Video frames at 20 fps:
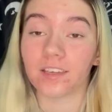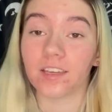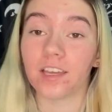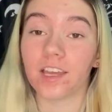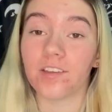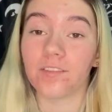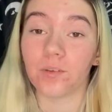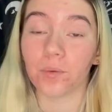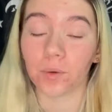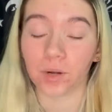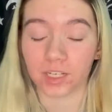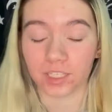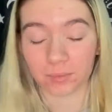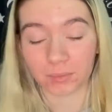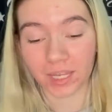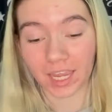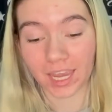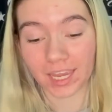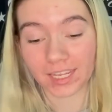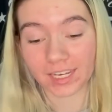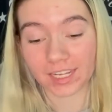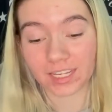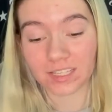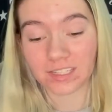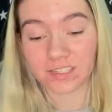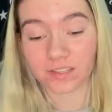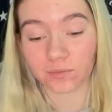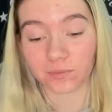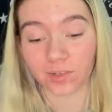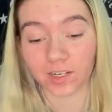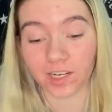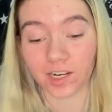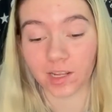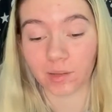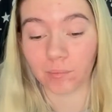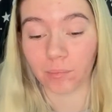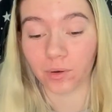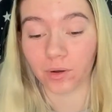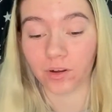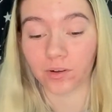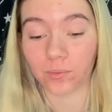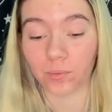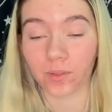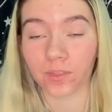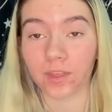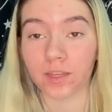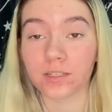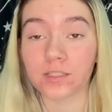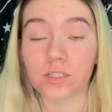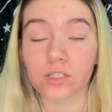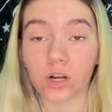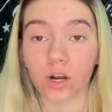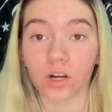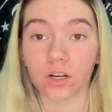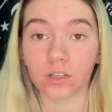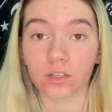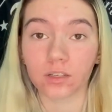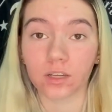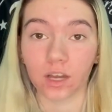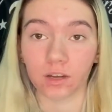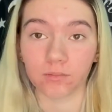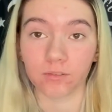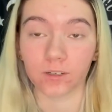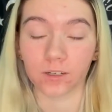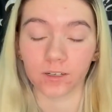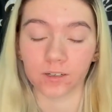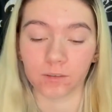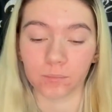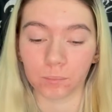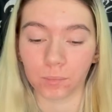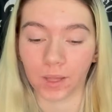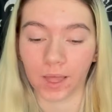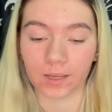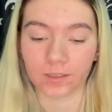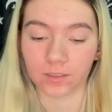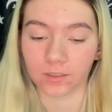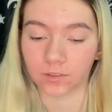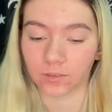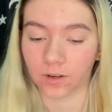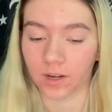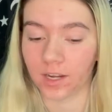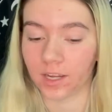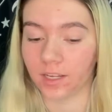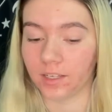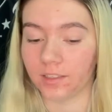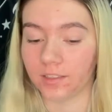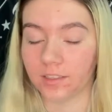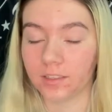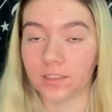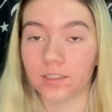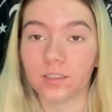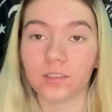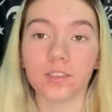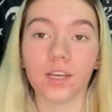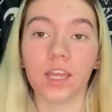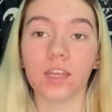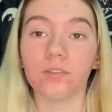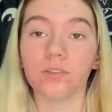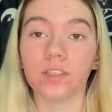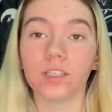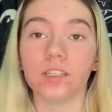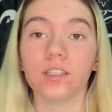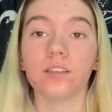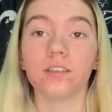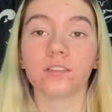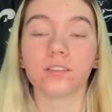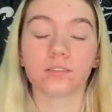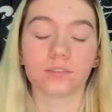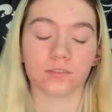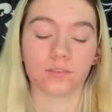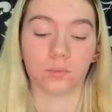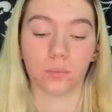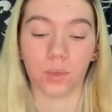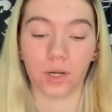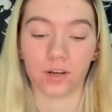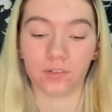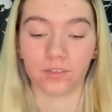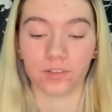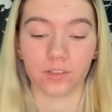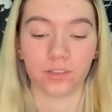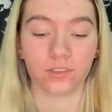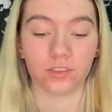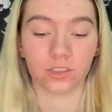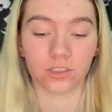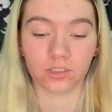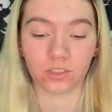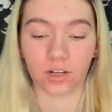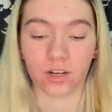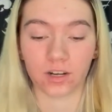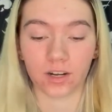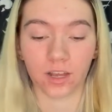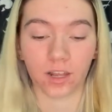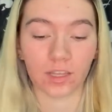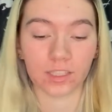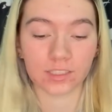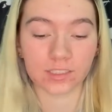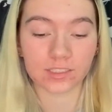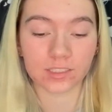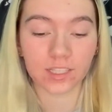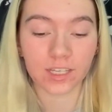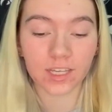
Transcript: If you want it to be Hades, read a book with a dark cover, black, gray, navy, whatever, just dark colors.